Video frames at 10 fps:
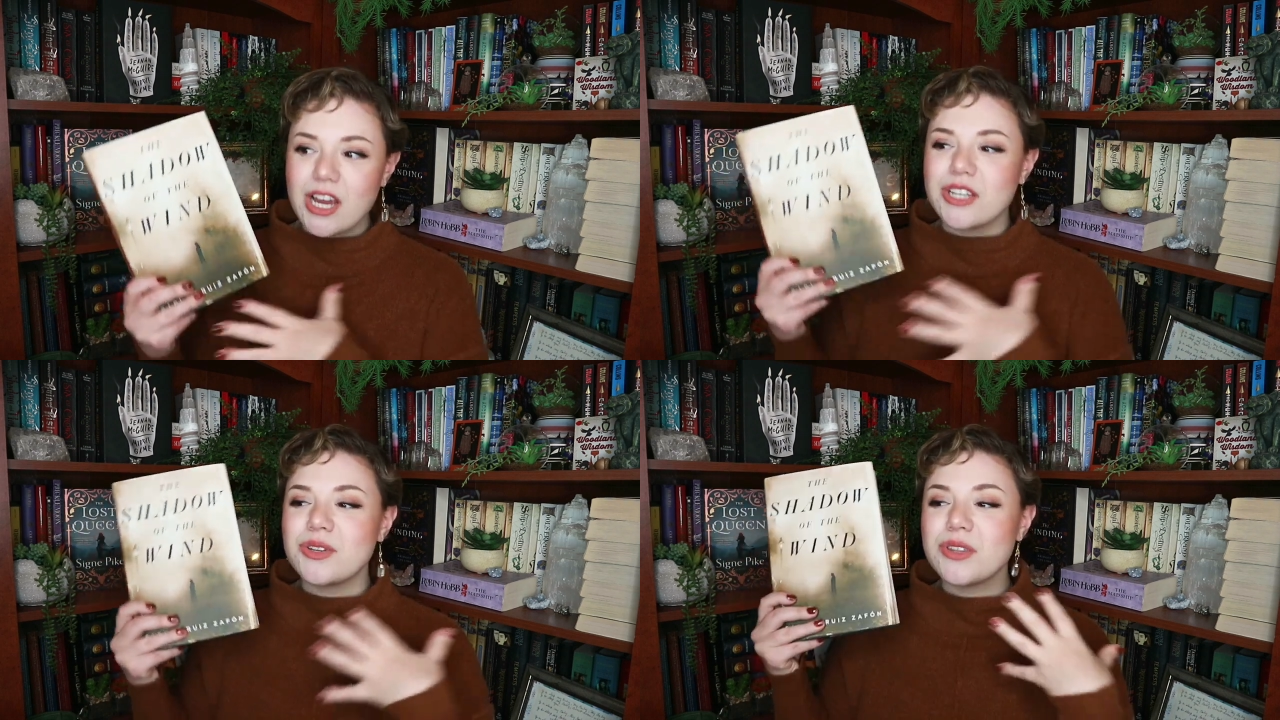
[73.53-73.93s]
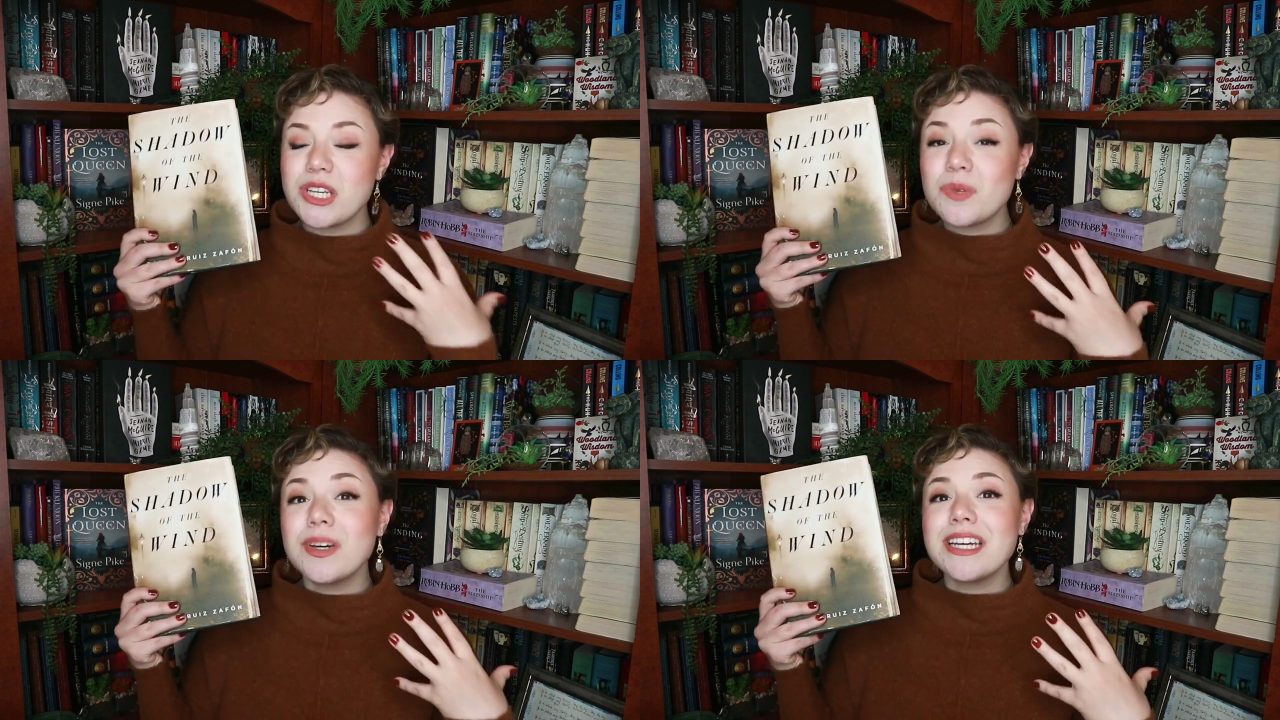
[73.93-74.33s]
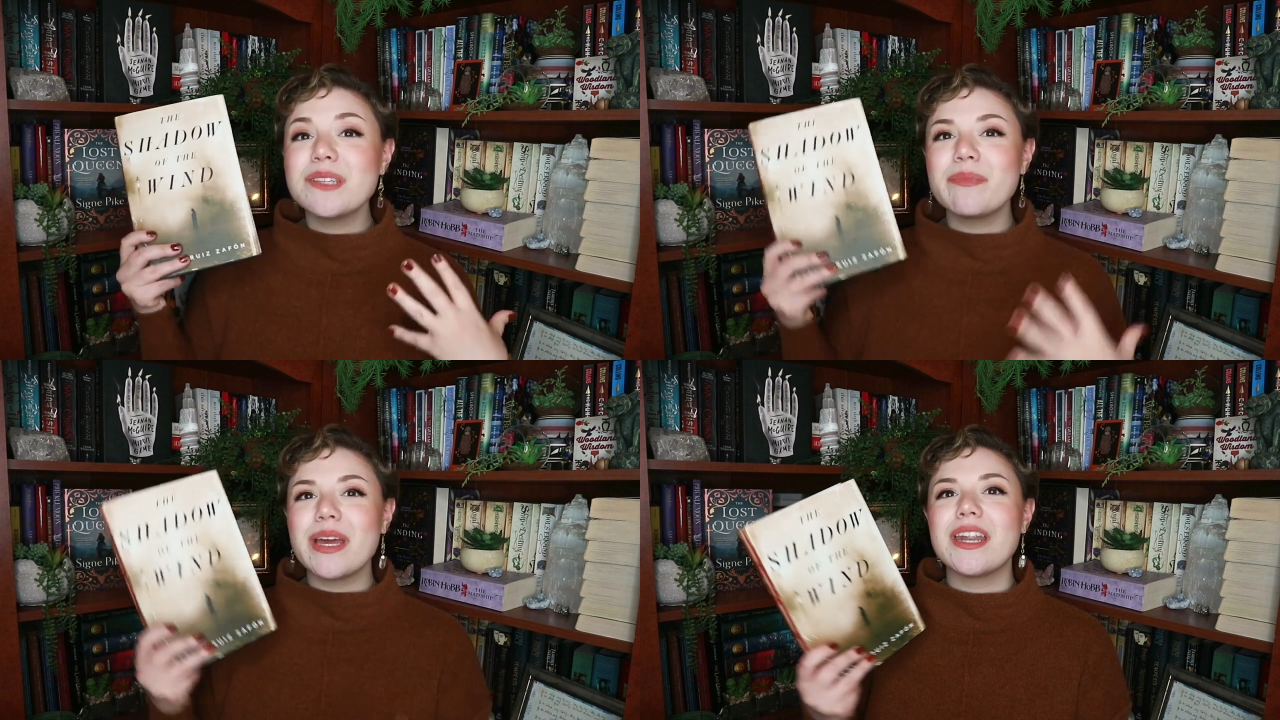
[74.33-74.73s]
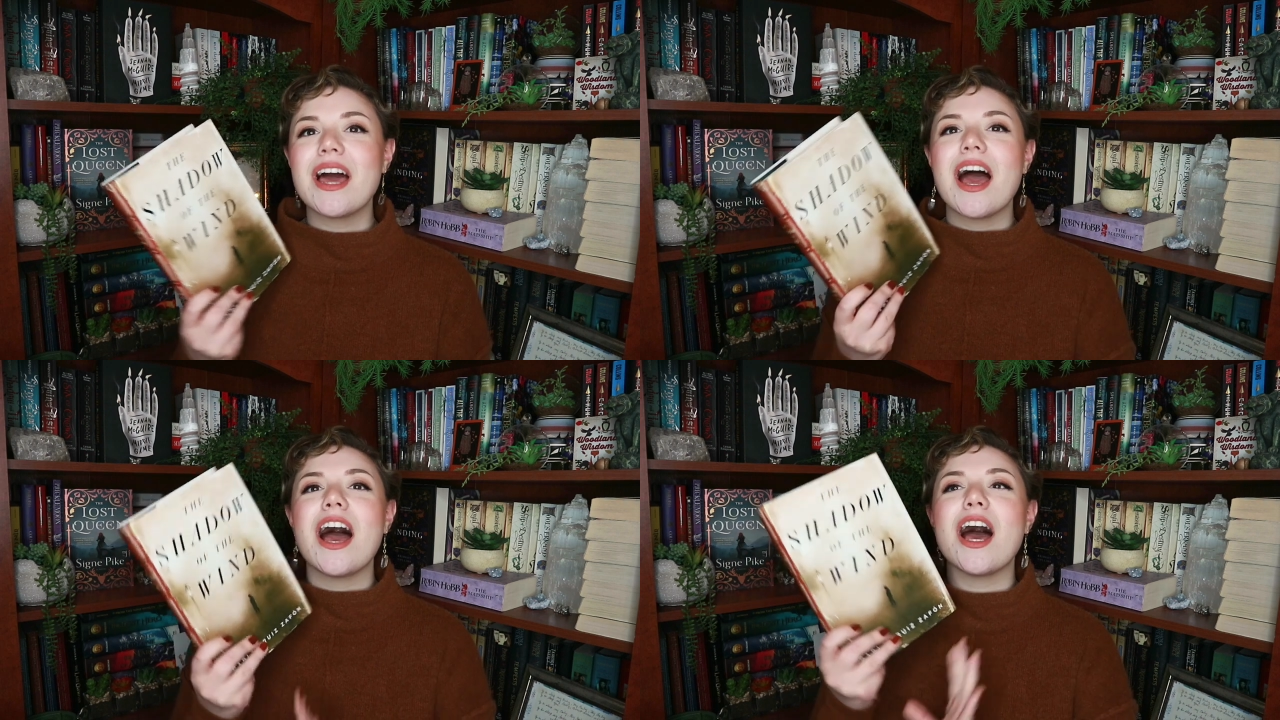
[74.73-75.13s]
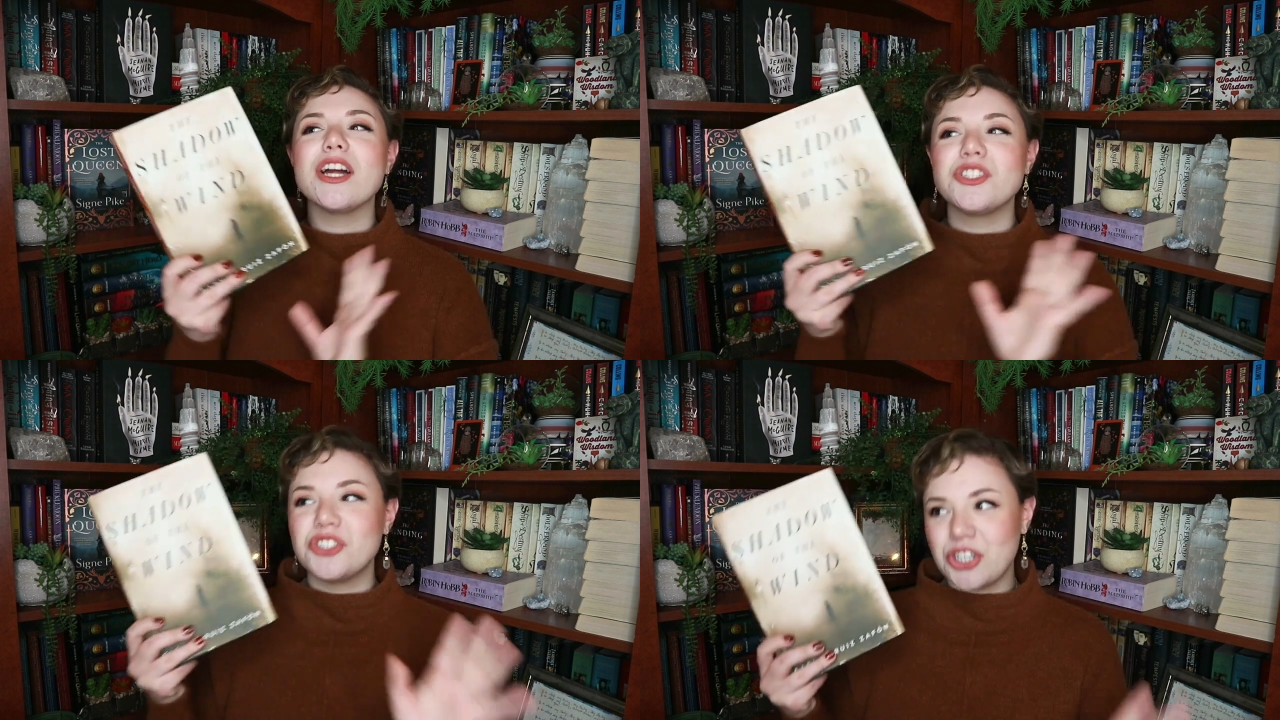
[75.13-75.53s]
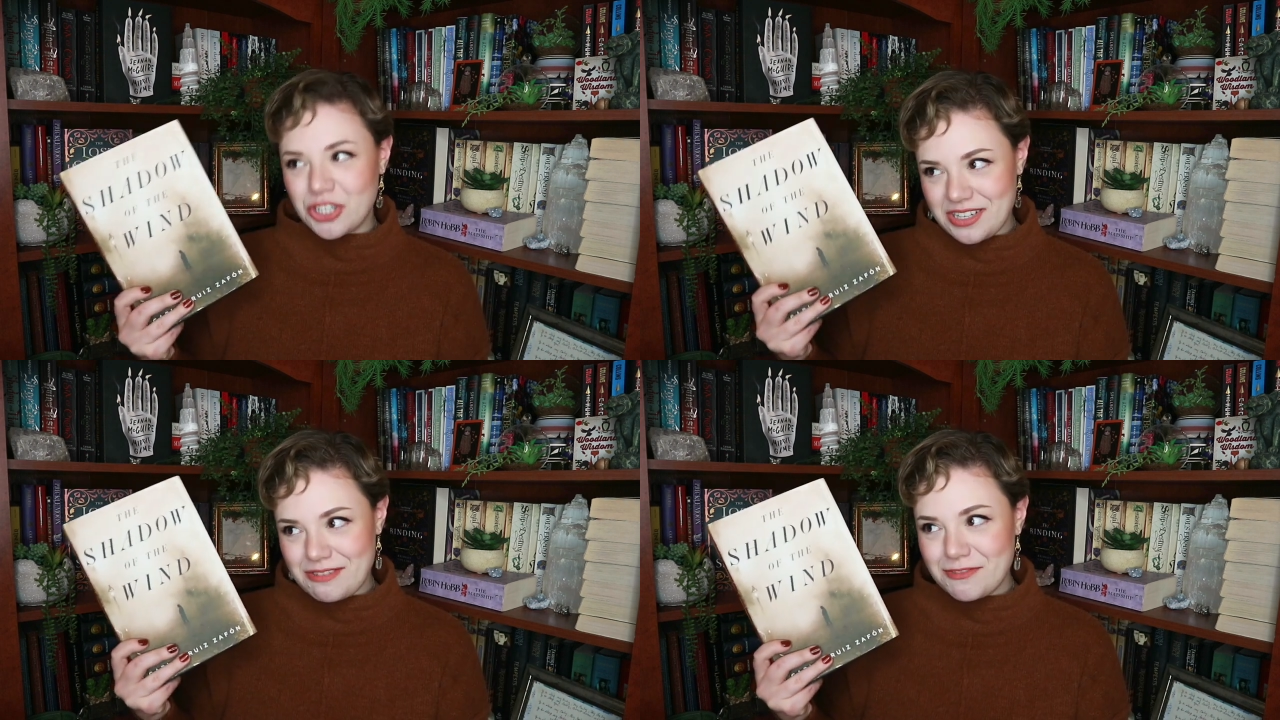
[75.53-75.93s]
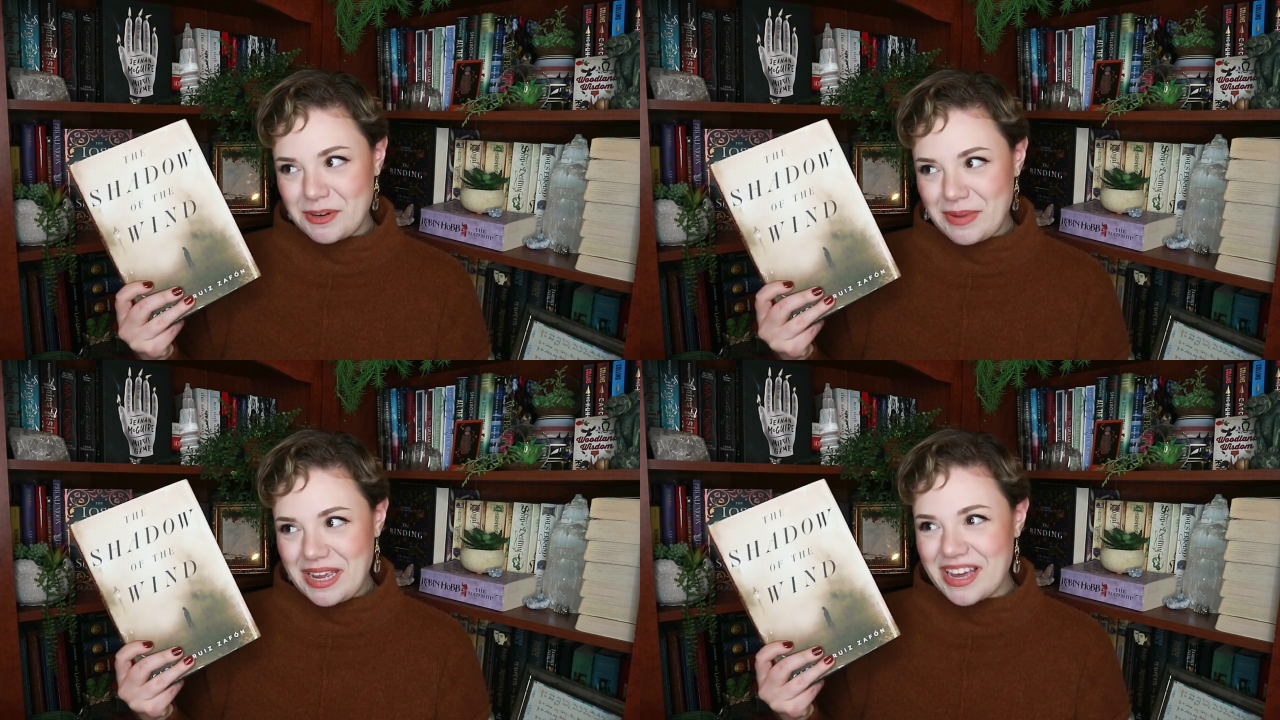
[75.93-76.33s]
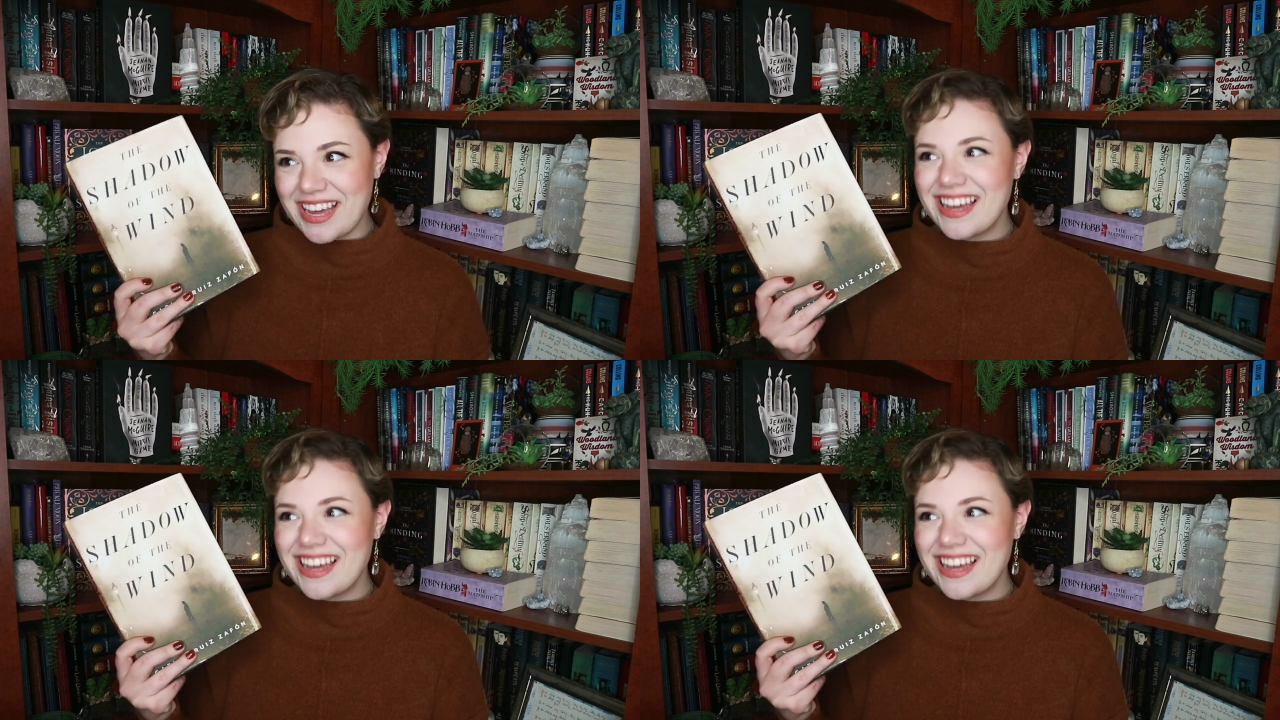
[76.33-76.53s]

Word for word: So this one has been a journey for me.